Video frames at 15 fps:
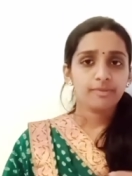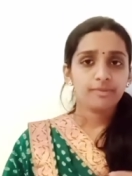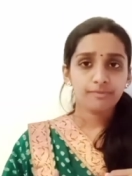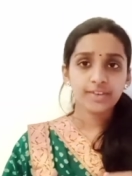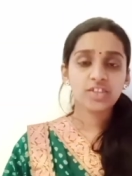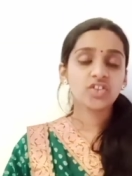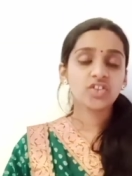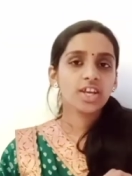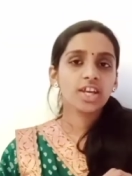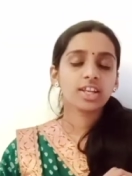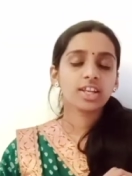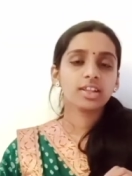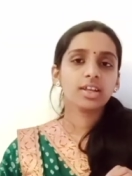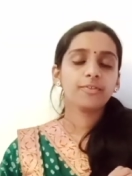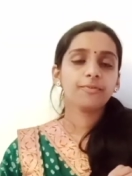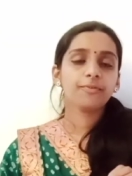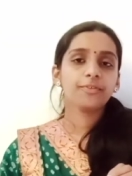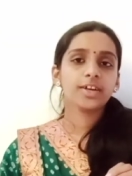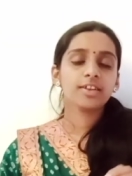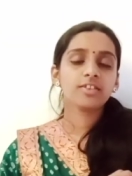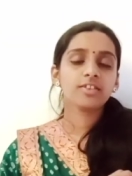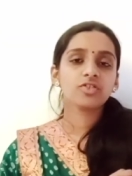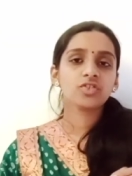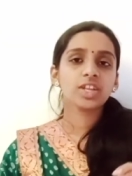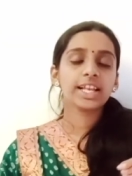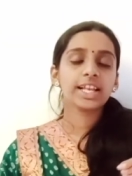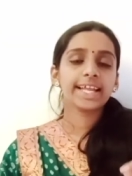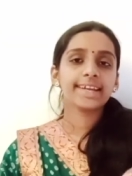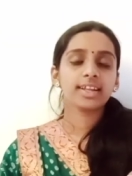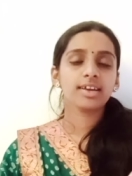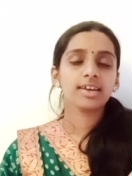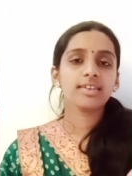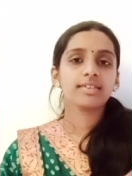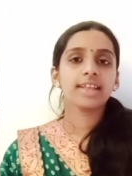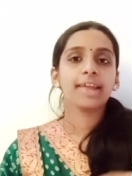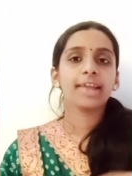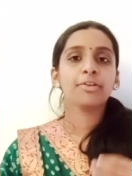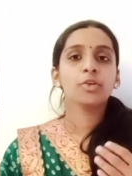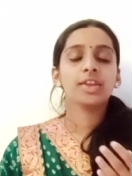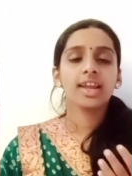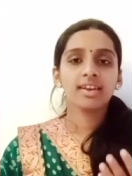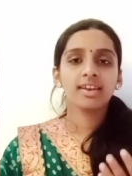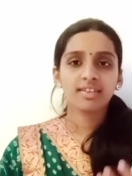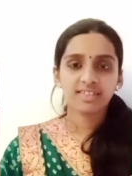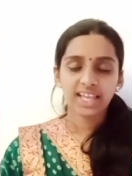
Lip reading: Which are the first letters that you can